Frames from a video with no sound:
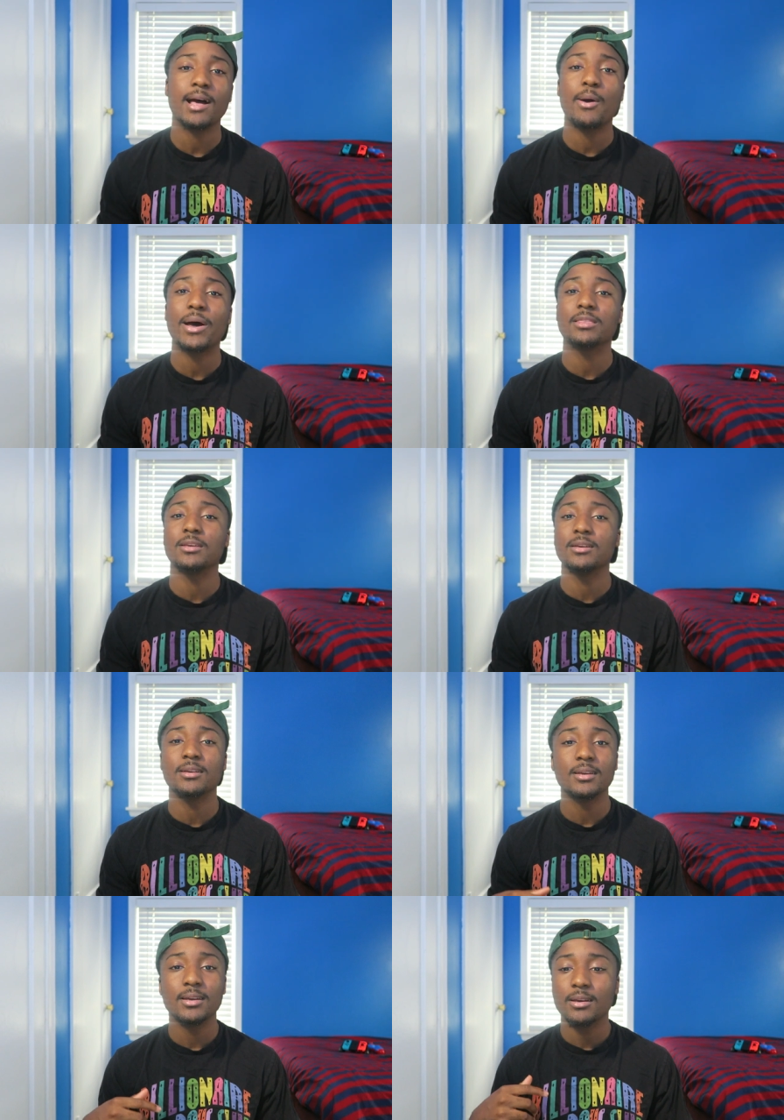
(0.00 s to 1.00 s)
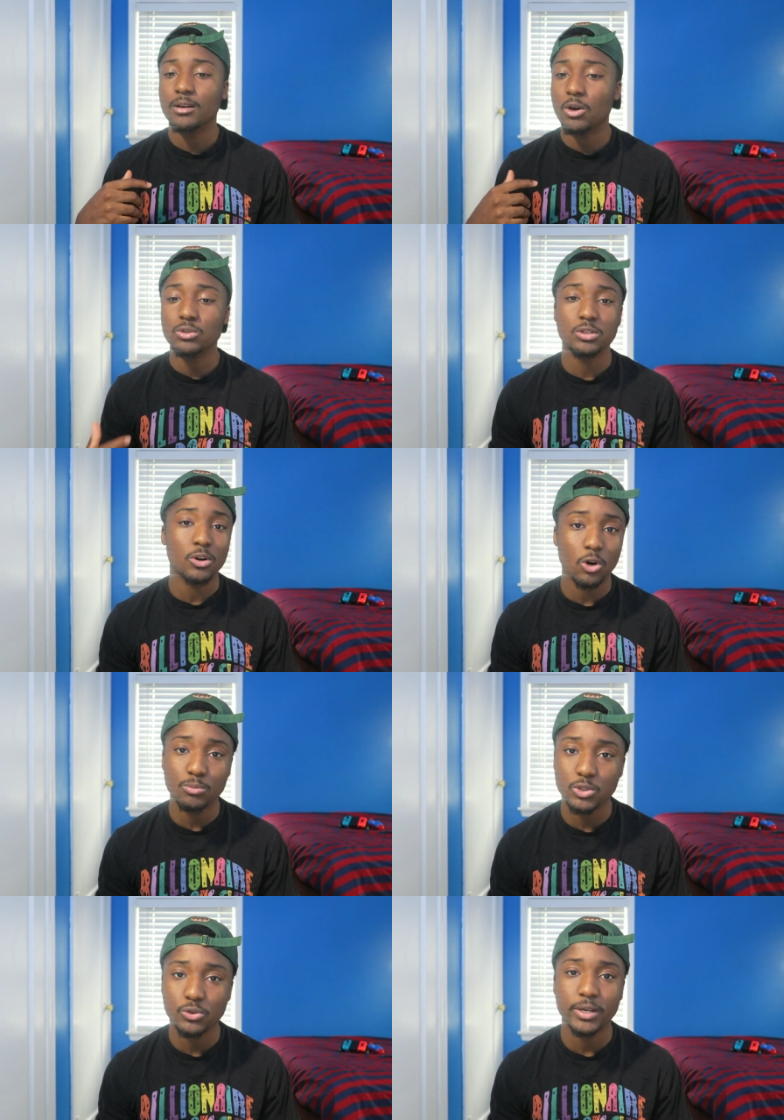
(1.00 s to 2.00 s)
I would have to go to the
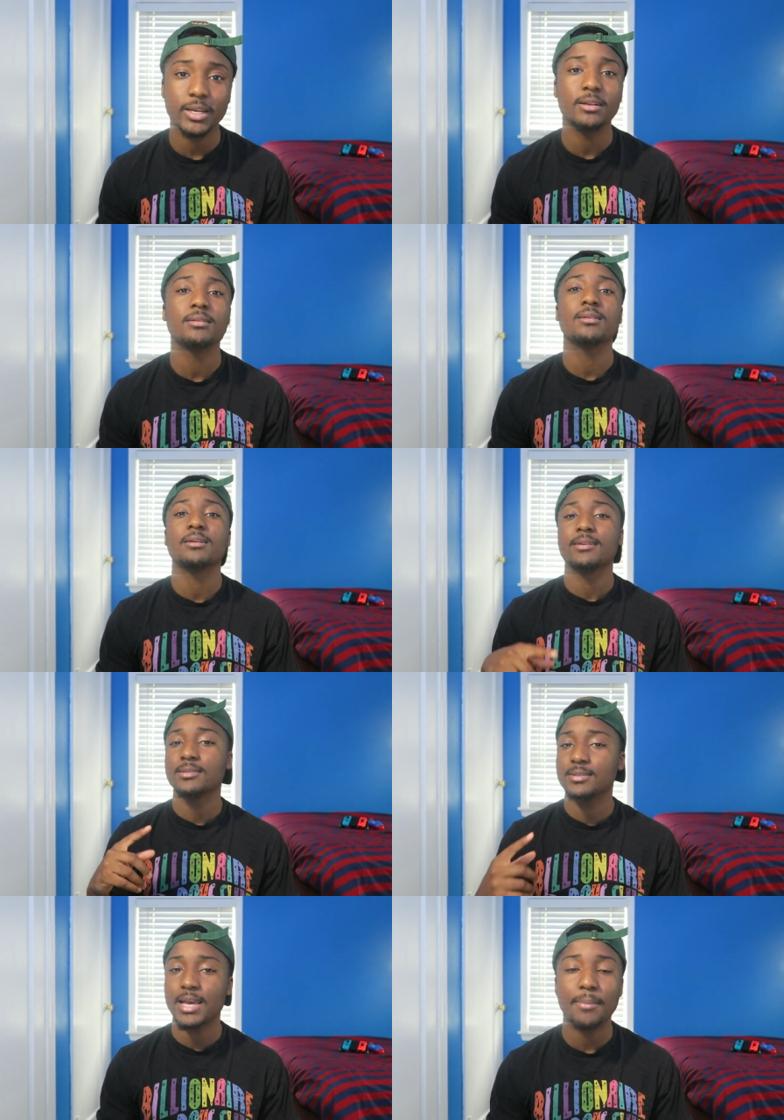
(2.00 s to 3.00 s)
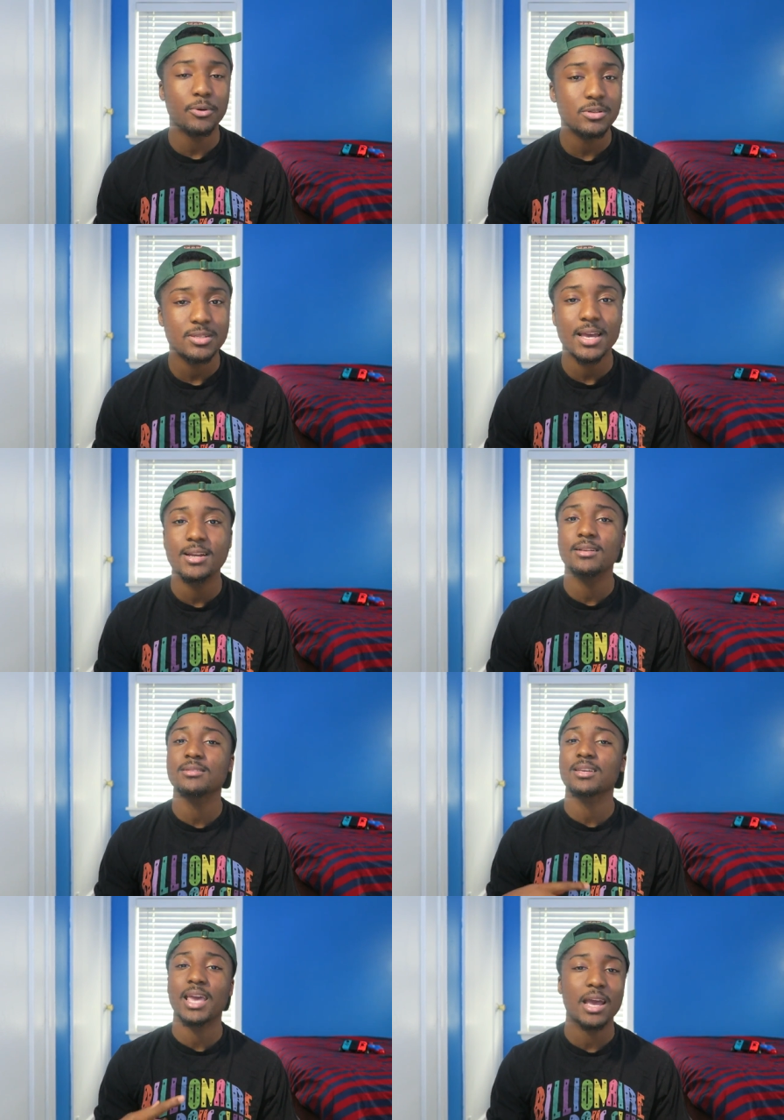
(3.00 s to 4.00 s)
home screen, tap on
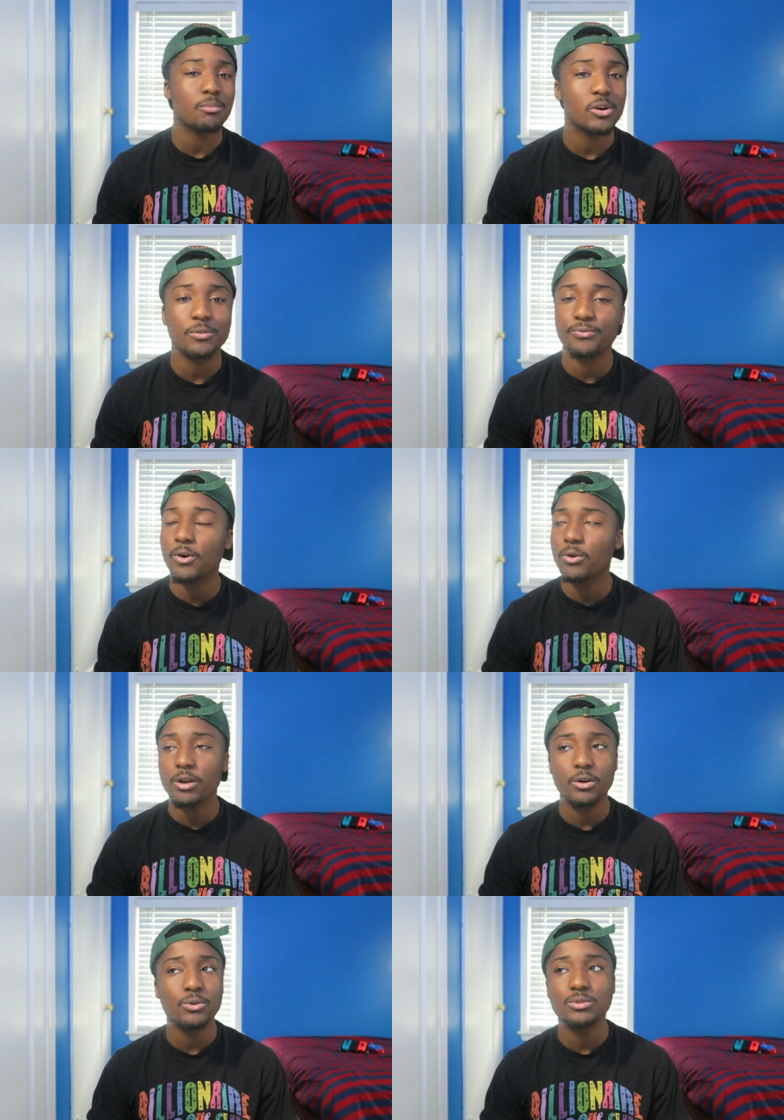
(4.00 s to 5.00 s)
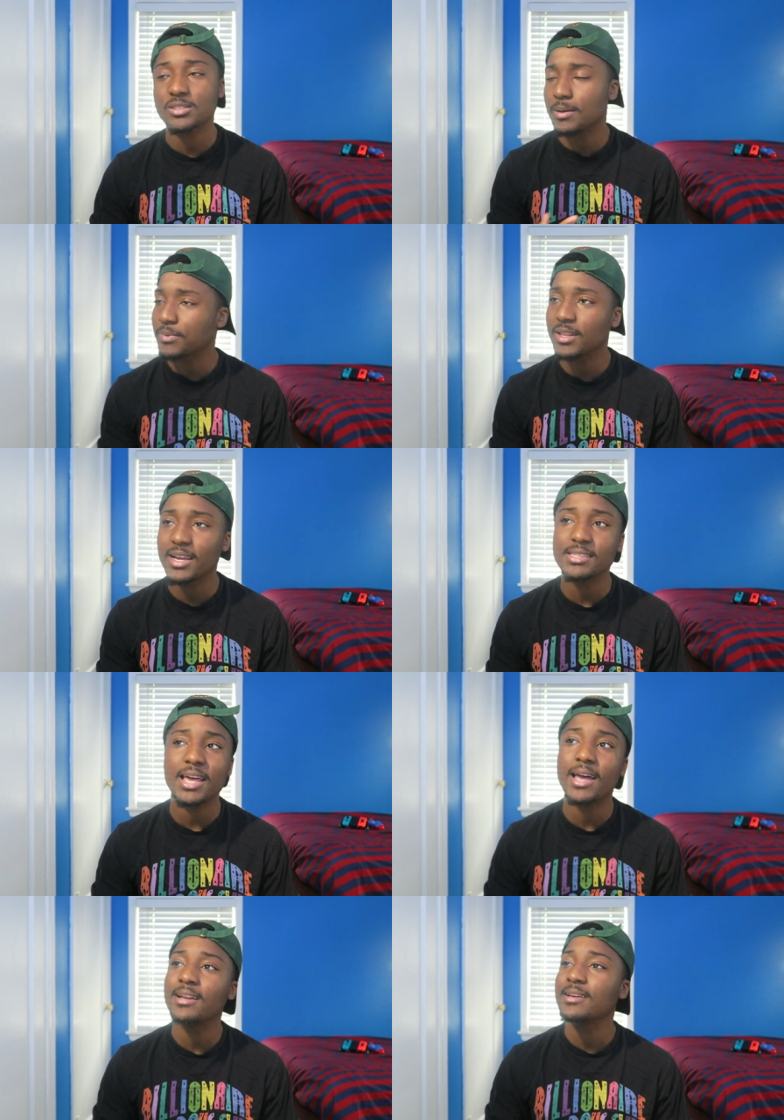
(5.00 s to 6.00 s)
settings, camera and photos, something like
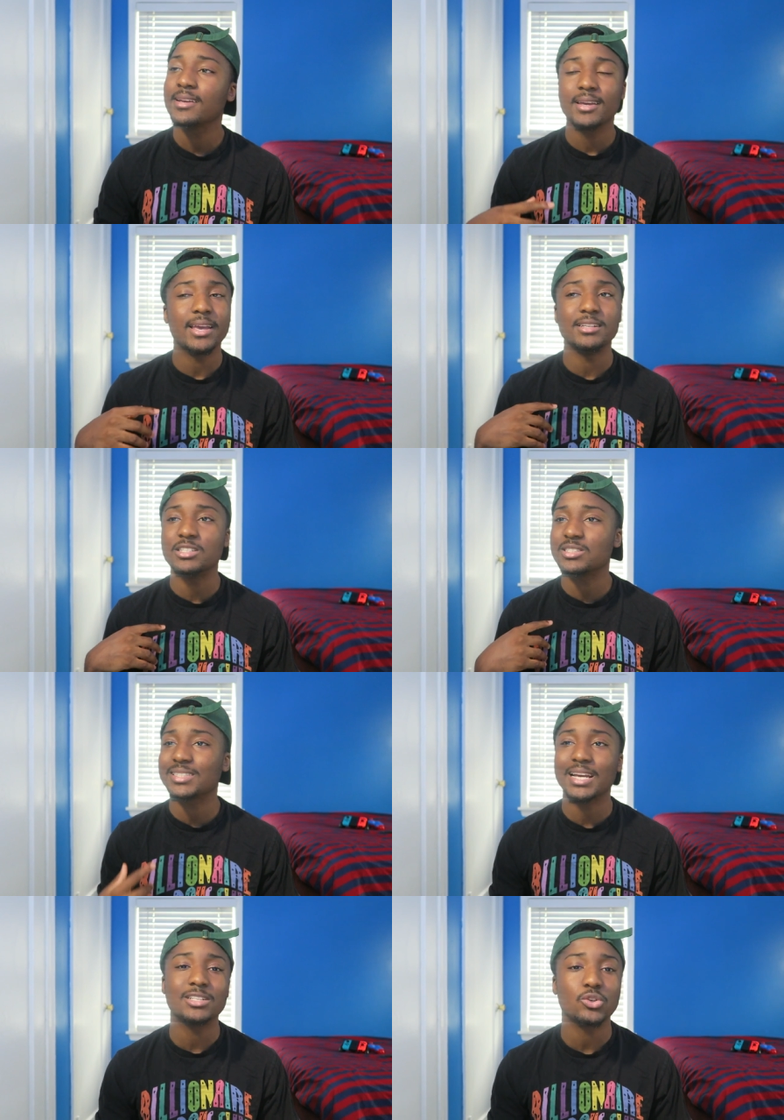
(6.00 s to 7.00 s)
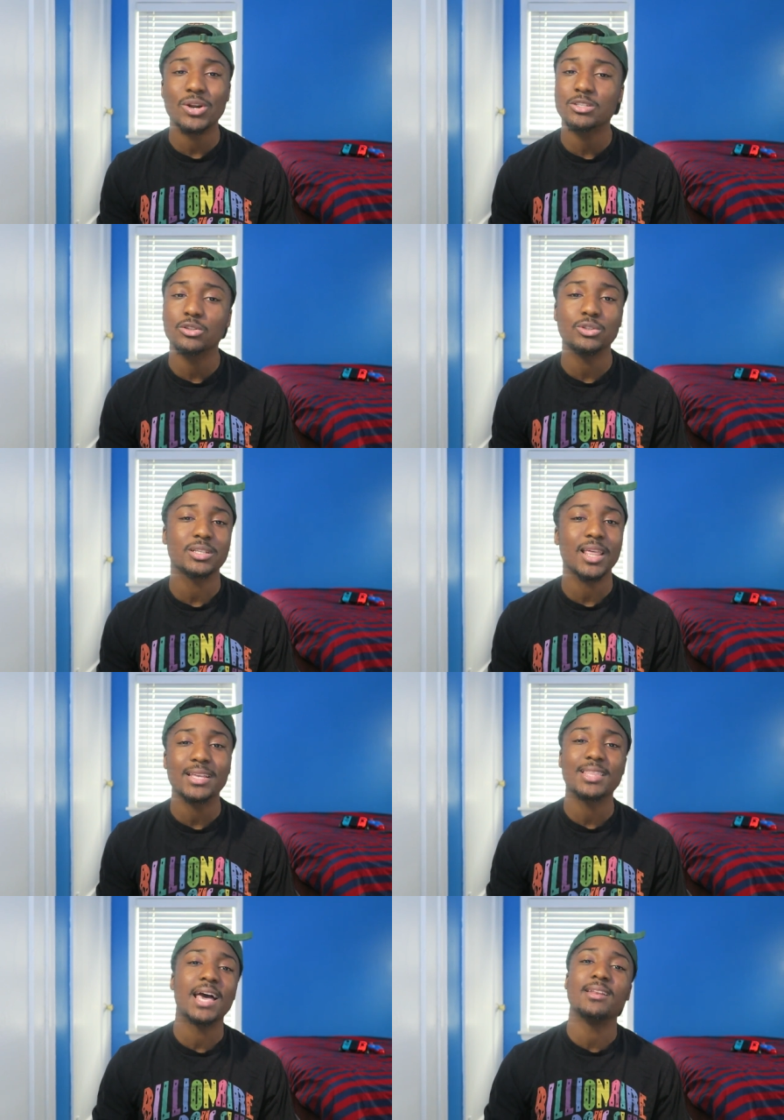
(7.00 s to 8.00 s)
that, and just change the resolution
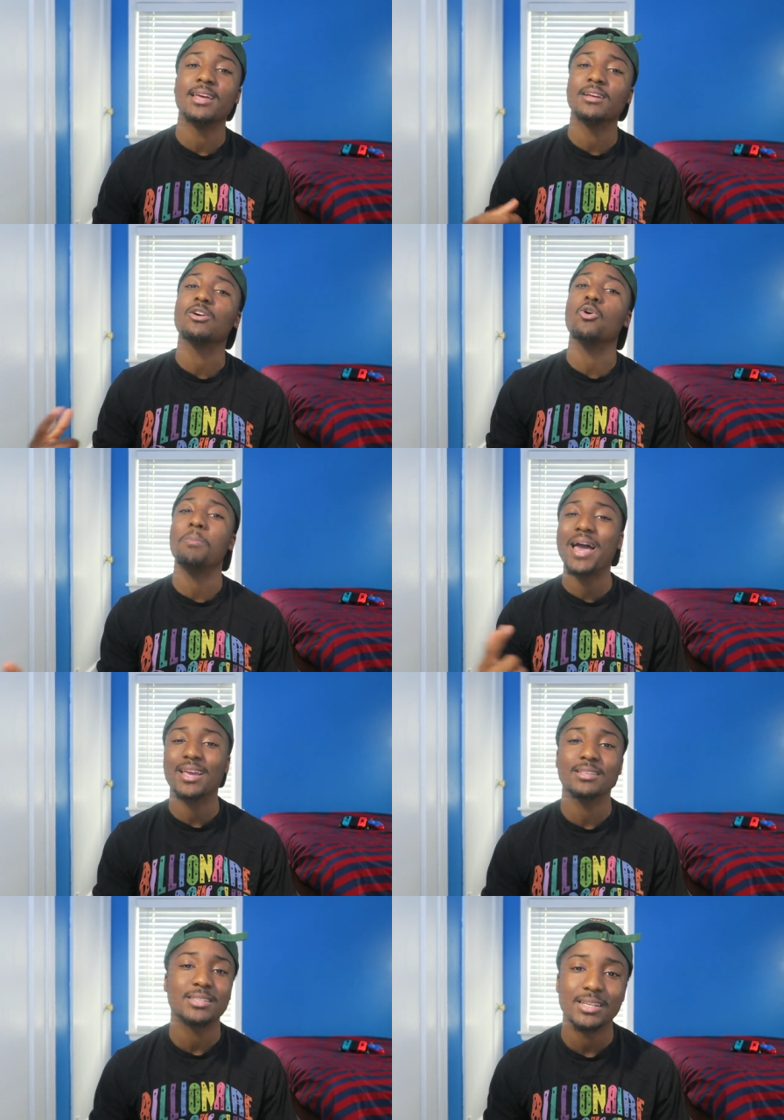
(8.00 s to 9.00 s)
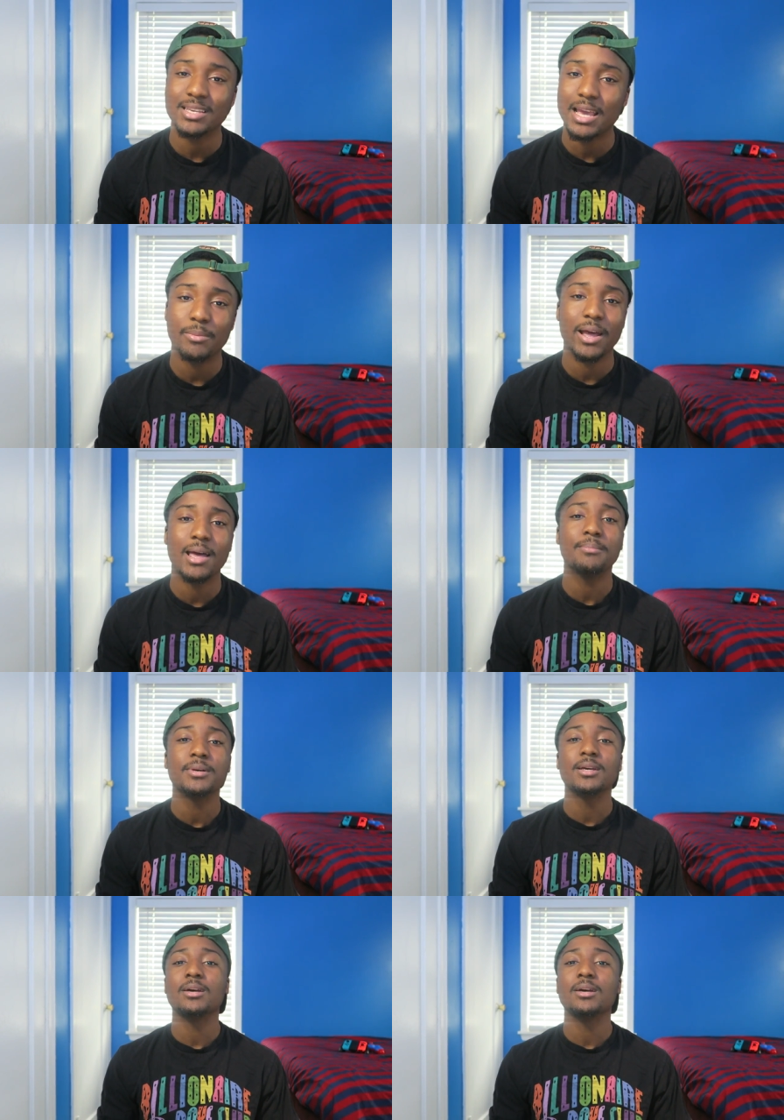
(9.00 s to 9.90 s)
like that and then go back into the camera app.